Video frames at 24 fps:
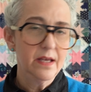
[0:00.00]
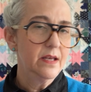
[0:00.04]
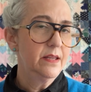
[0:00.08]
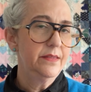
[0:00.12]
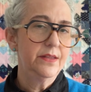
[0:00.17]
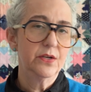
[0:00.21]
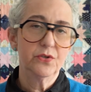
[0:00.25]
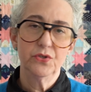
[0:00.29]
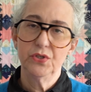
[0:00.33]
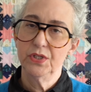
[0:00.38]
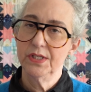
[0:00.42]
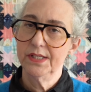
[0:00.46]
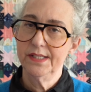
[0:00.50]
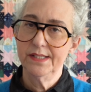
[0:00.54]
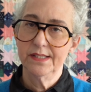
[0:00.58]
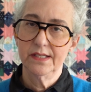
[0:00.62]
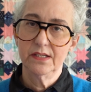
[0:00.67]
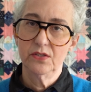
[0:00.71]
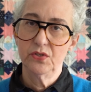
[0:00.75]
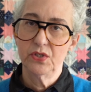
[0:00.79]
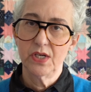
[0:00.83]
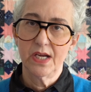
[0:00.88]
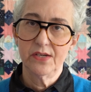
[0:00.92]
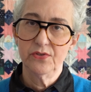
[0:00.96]
They're just
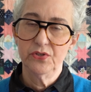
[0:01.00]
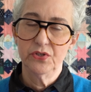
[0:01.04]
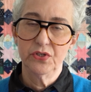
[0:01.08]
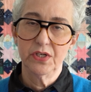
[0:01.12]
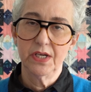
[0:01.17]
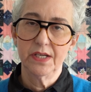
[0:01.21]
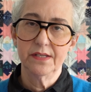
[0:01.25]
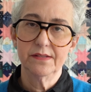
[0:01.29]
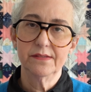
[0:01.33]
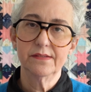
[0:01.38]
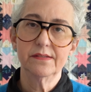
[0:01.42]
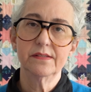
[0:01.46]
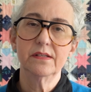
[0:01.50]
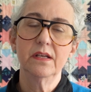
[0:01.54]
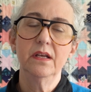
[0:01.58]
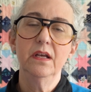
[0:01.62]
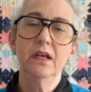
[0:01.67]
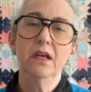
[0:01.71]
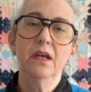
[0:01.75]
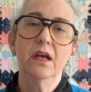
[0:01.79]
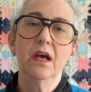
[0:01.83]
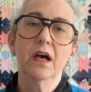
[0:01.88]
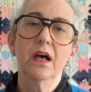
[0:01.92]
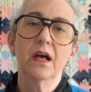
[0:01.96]
suggestions.
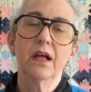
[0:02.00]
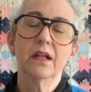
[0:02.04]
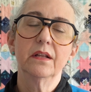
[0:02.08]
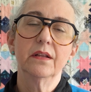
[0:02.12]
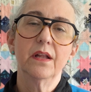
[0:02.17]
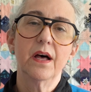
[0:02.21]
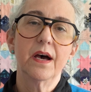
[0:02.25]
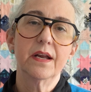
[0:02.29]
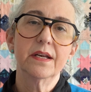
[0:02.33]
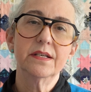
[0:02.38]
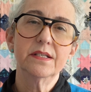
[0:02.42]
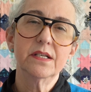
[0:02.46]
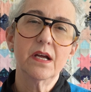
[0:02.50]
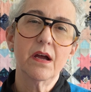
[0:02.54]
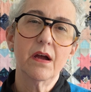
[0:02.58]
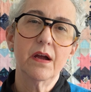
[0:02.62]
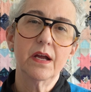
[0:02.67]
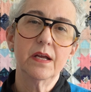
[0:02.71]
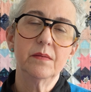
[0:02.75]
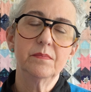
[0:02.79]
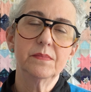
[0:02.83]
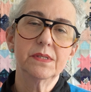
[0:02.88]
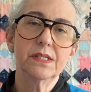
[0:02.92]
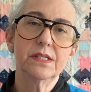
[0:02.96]
A lot of
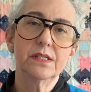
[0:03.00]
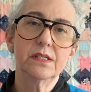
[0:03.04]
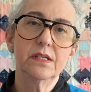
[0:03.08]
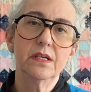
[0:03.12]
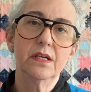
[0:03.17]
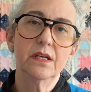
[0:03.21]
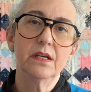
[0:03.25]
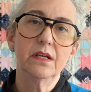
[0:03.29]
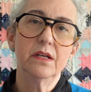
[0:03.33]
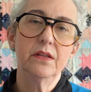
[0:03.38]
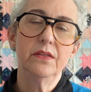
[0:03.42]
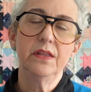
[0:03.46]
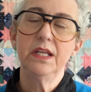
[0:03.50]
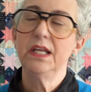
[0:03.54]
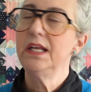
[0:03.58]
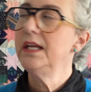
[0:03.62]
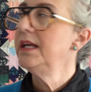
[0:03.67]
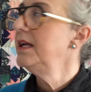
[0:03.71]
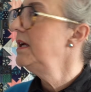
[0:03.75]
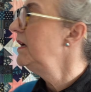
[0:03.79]
times the